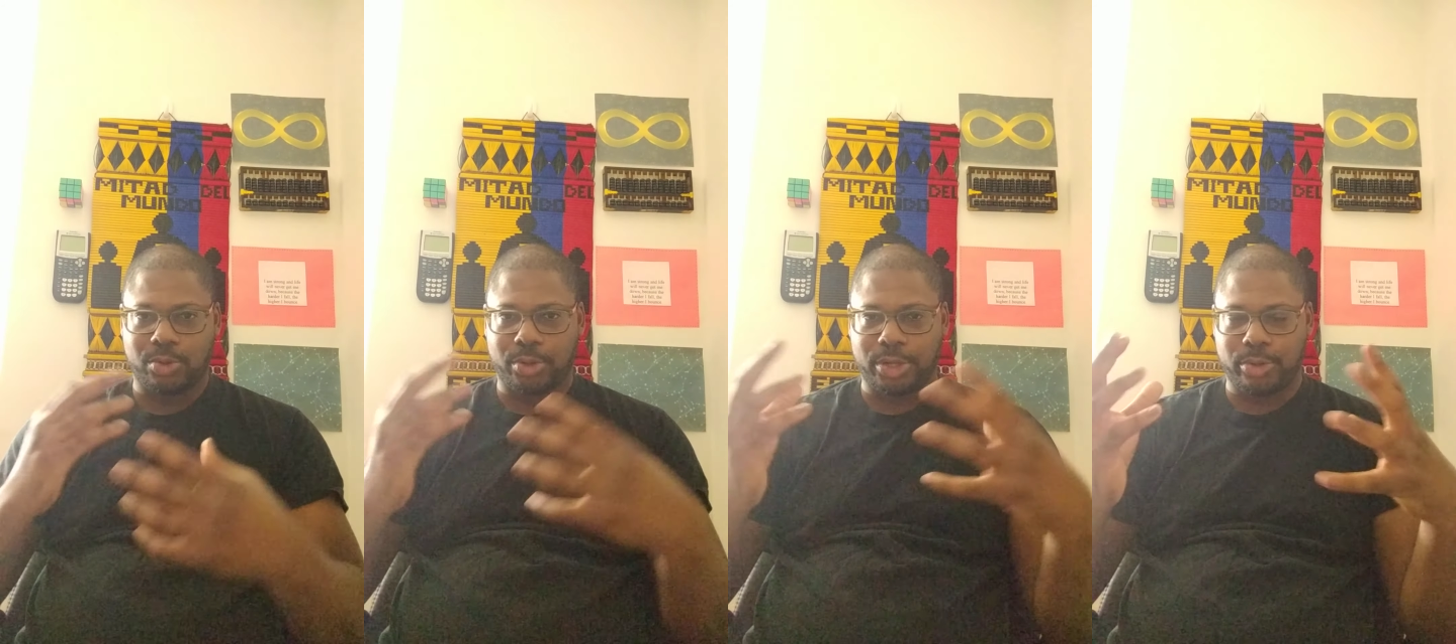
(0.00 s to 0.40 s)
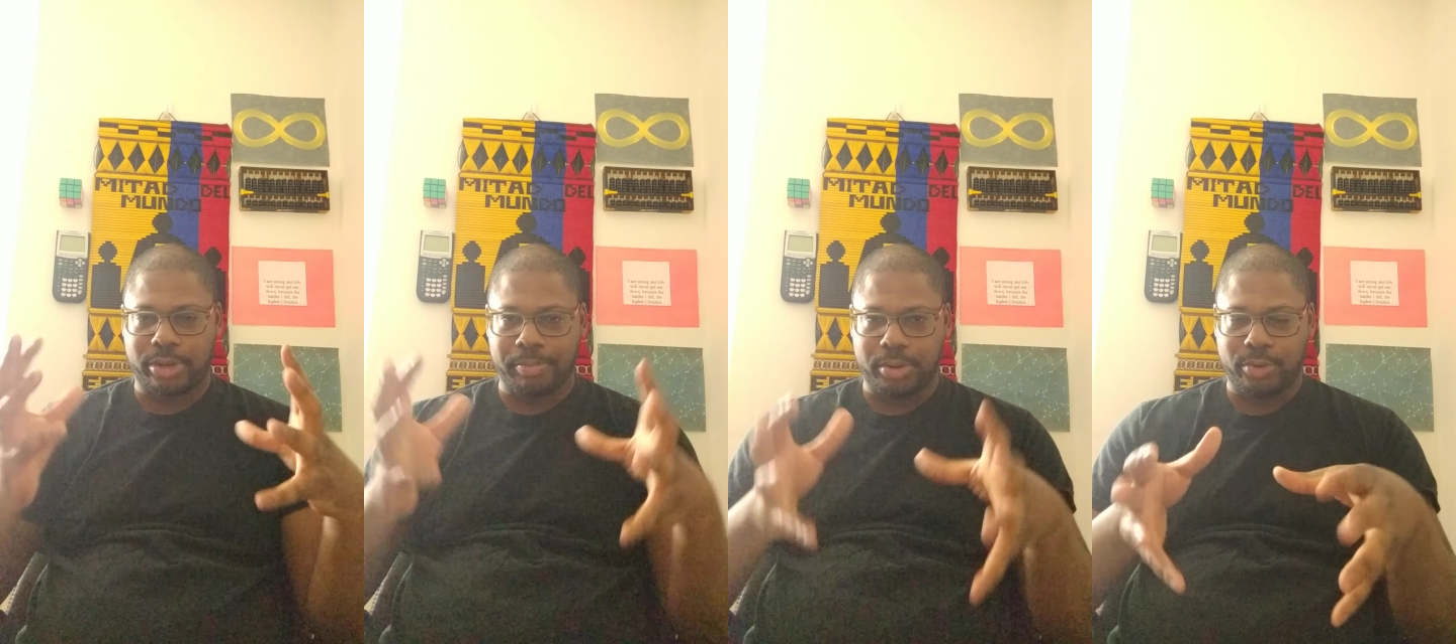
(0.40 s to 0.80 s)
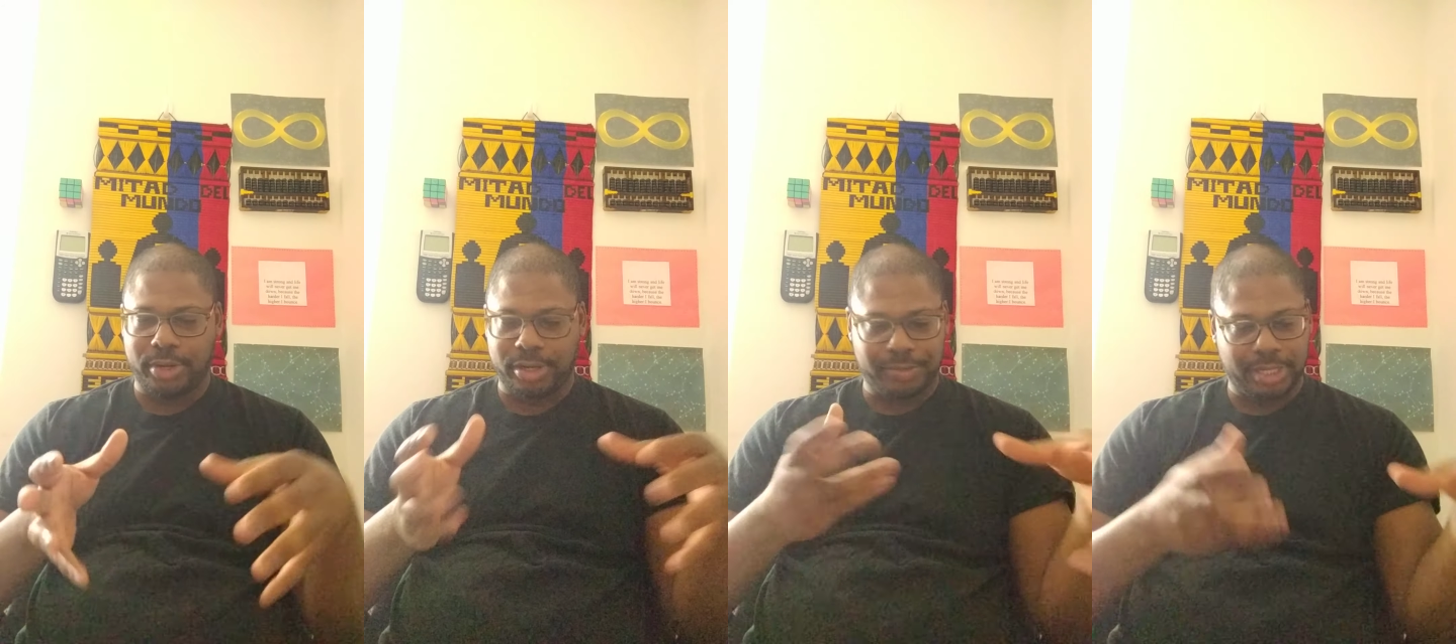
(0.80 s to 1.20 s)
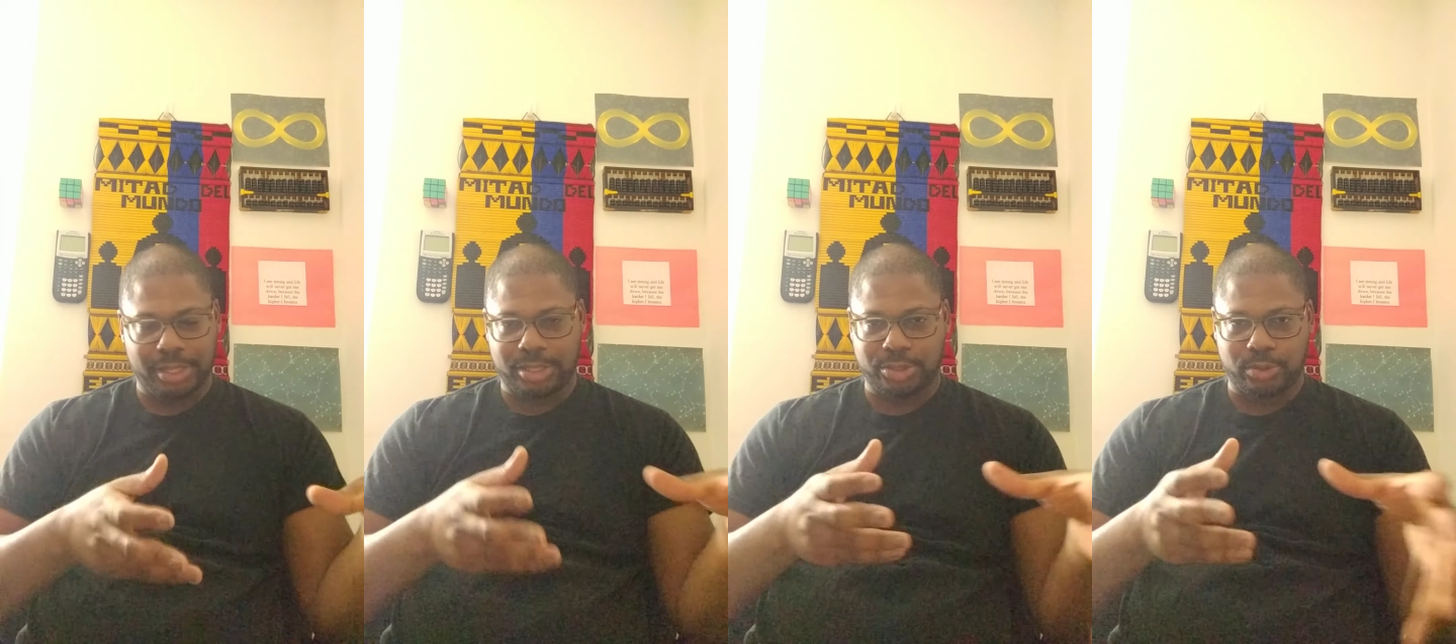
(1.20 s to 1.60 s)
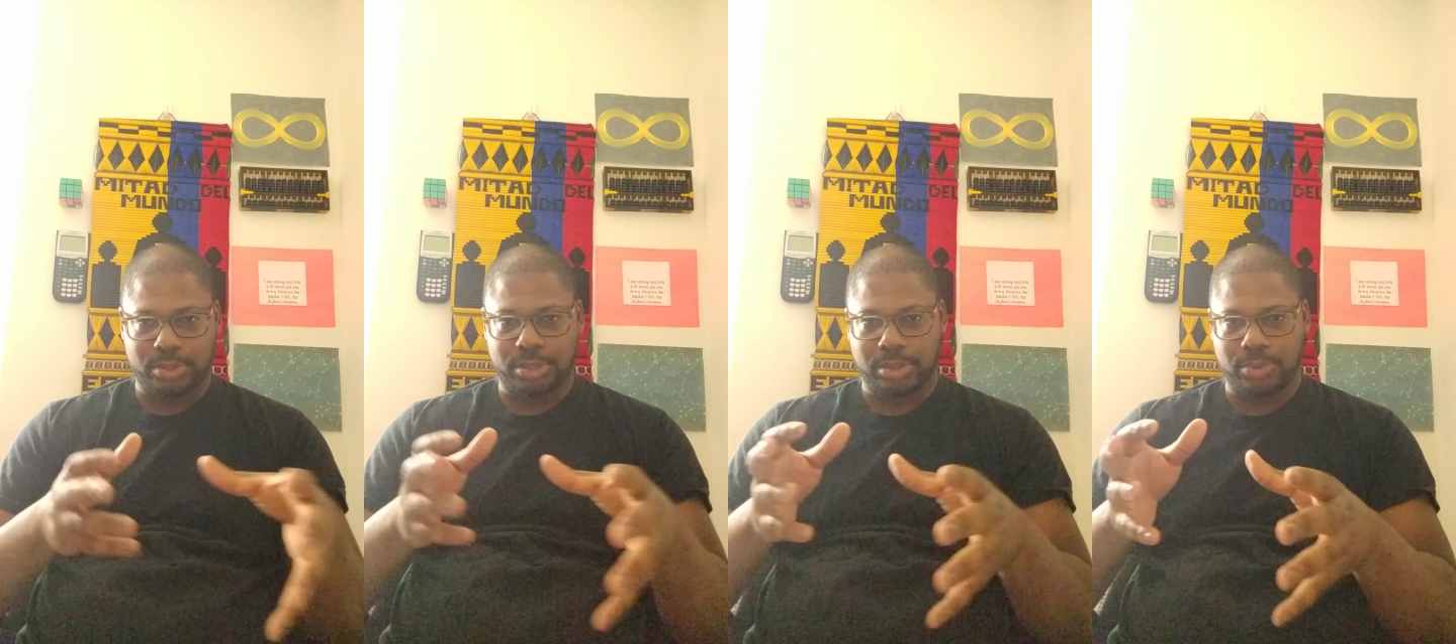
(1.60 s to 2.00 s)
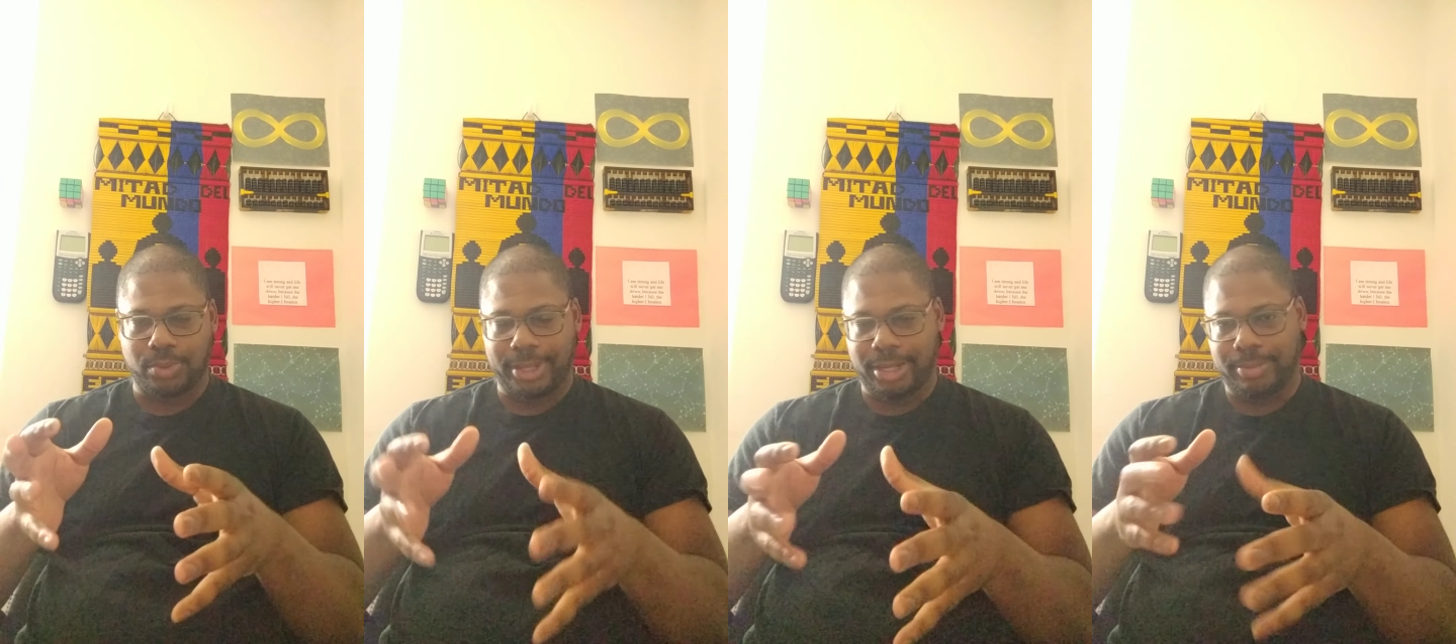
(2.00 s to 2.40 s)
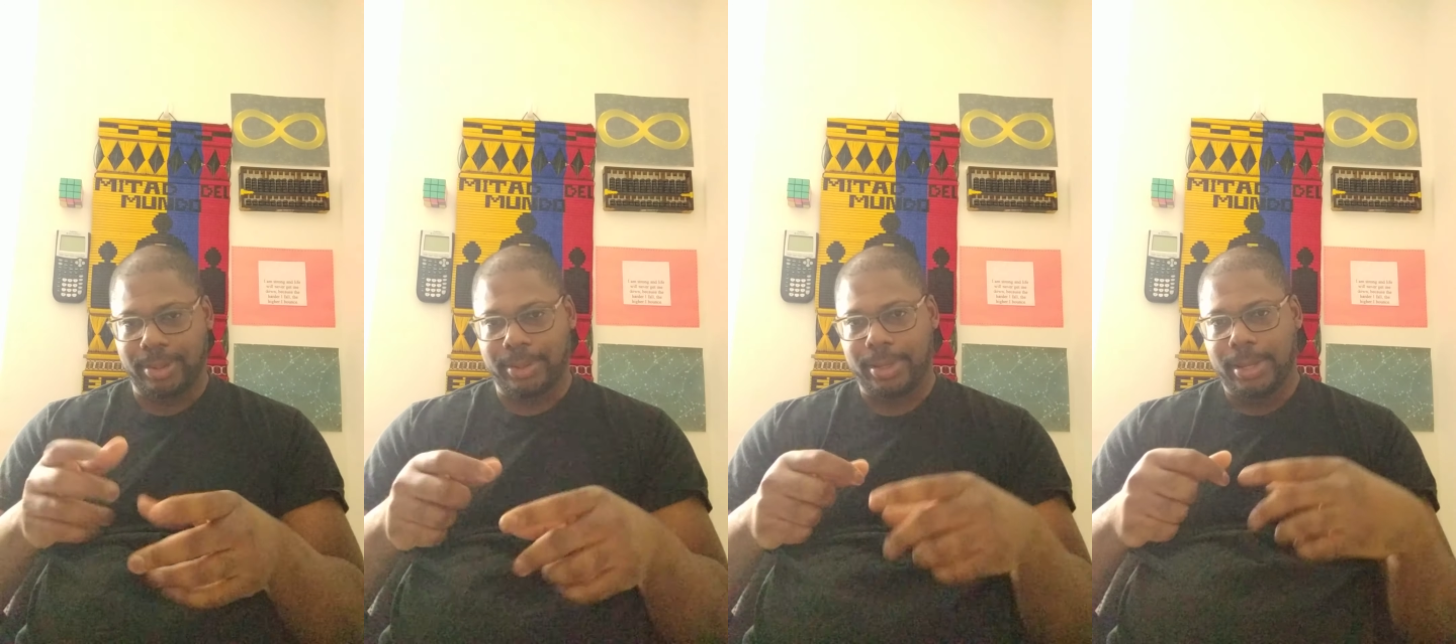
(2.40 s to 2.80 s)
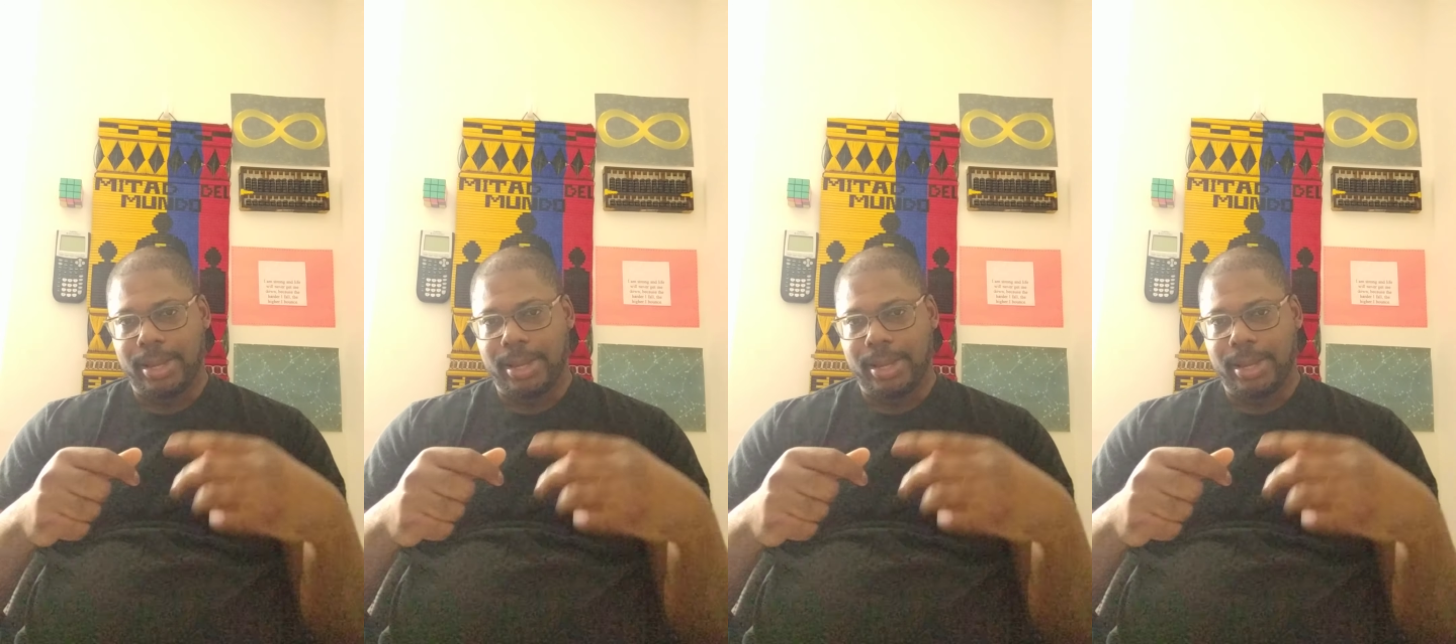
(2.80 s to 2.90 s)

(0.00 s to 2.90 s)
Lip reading: audio component of telling a joke to worry about.